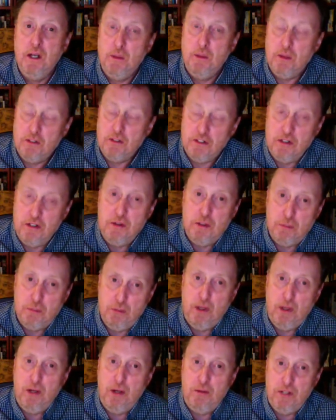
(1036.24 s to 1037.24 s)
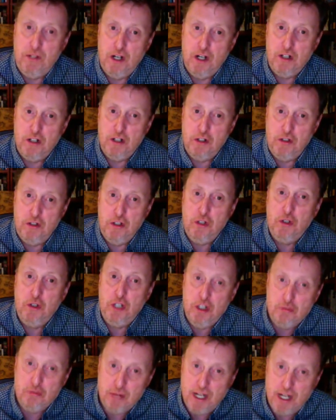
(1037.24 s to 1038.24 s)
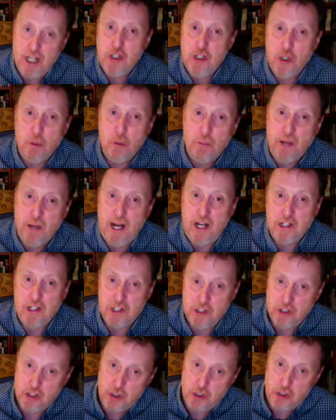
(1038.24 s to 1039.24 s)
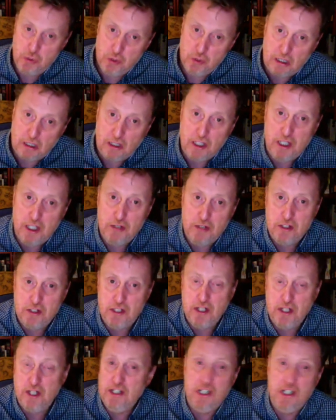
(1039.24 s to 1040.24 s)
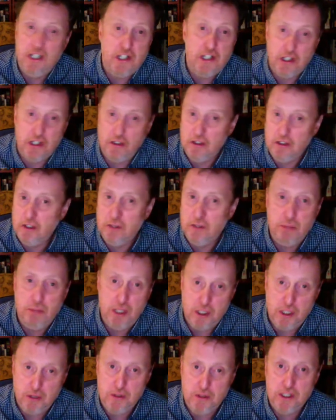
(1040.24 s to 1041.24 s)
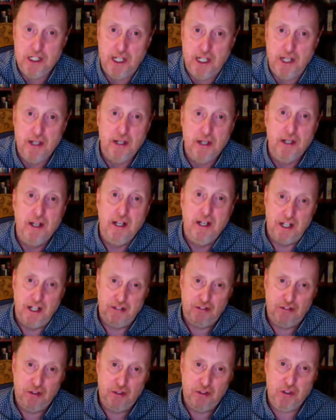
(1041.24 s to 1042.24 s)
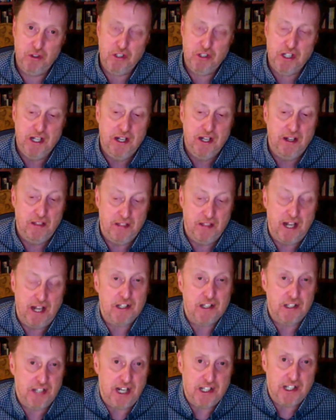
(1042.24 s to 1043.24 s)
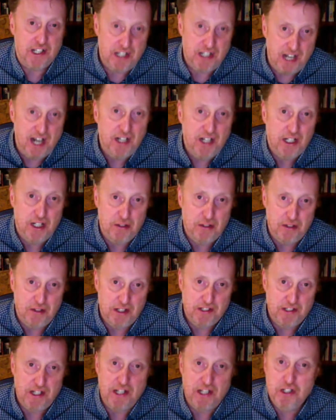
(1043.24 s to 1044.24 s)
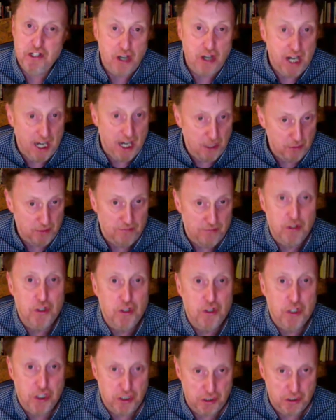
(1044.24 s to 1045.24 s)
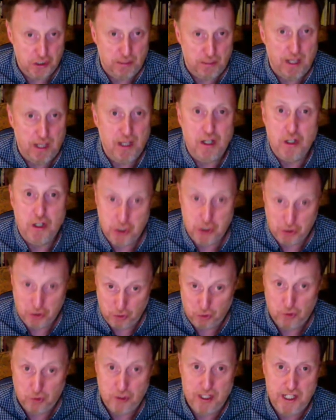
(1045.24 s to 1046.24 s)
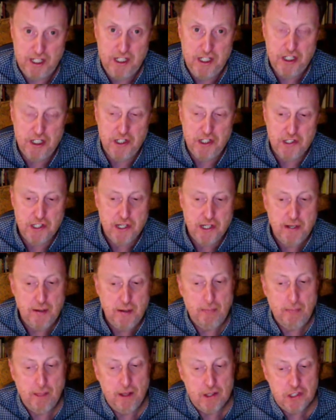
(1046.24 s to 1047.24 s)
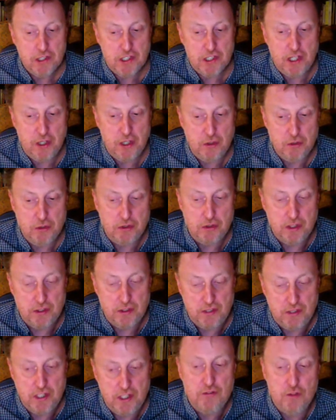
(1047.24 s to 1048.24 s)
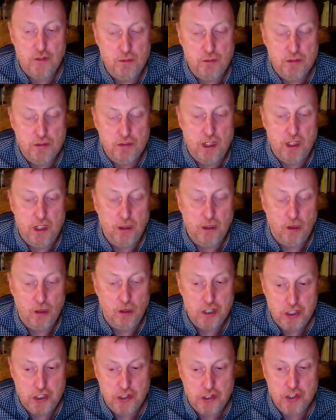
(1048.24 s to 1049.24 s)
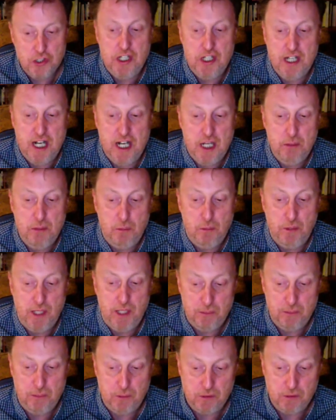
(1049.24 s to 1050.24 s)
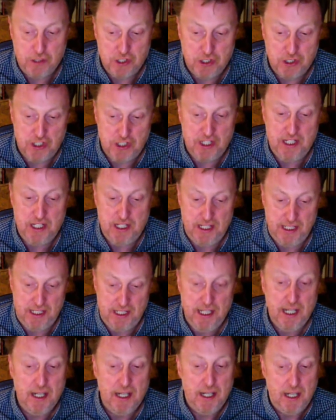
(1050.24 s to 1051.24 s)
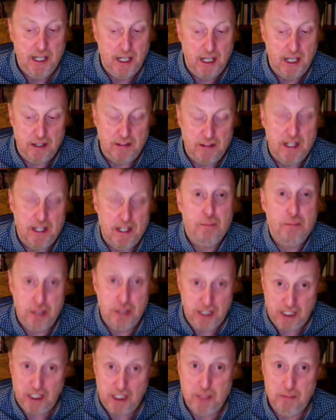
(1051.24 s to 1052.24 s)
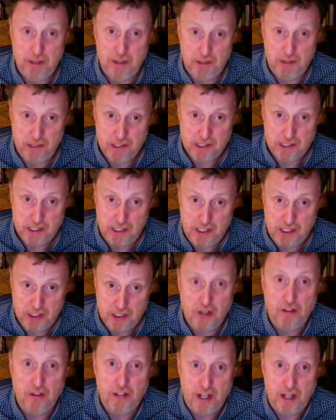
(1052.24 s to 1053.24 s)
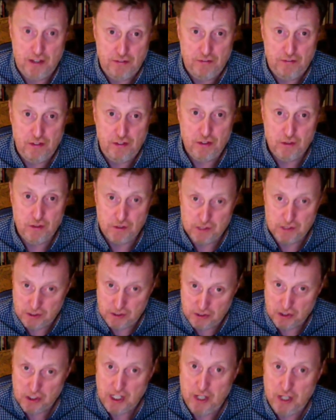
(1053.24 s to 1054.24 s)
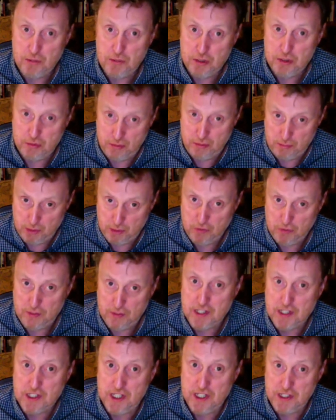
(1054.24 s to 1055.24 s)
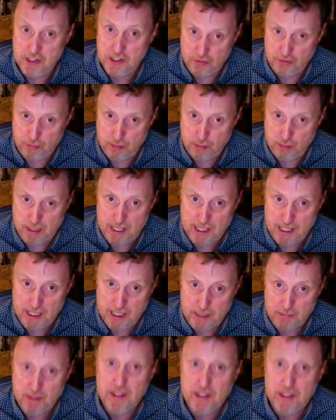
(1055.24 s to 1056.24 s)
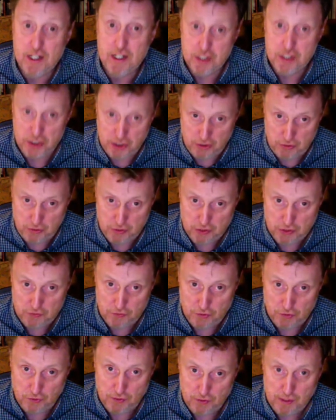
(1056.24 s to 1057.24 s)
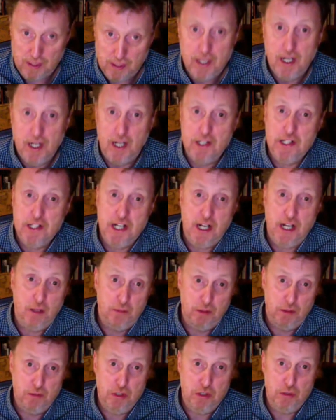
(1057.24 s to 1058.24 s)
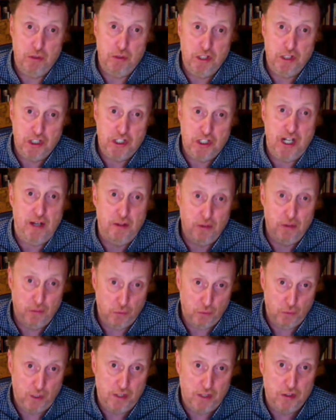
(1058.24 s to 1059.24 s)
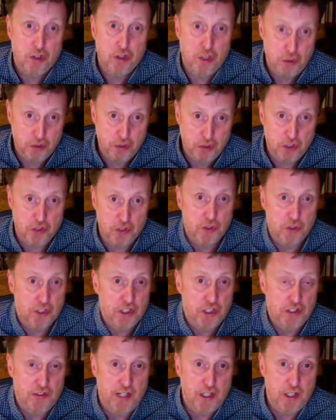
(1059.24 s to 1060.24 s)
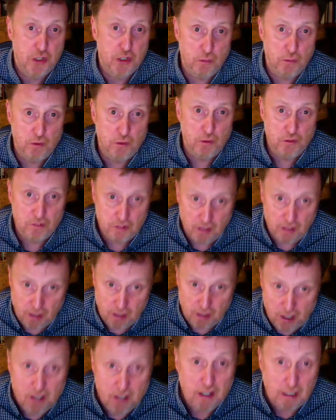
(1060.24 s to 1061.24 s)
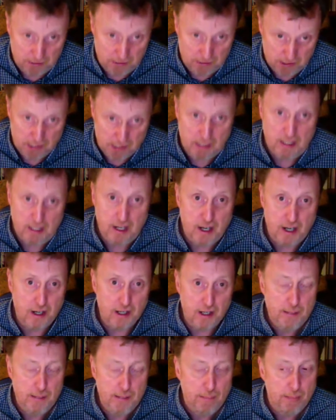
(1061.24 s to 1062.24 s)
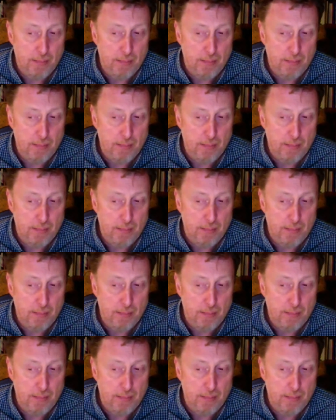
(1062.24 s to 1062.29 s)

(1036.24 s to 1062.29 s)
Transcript: seem to promote the idea that you can erase your past as you would clear a, a disk on a computer. And of course, that's, that's inaccurate. That's not how we function as biological creatures. So, this form of psychology does enable people to see uh, that their predicament is not their fault. It does help to remove that sense of blame, and that's useful, and to help them to understand where the true sources of their troubles are likely to lie.